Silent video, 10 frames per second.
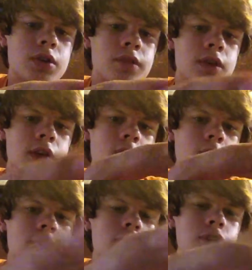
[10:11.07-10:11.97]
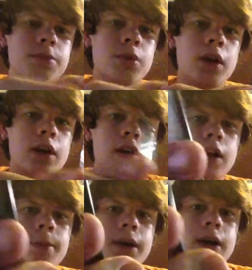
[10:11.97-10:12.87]
if you get questions, you just pull out an
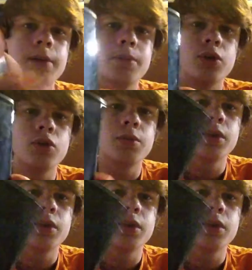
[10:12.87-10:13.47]
iPod, boom.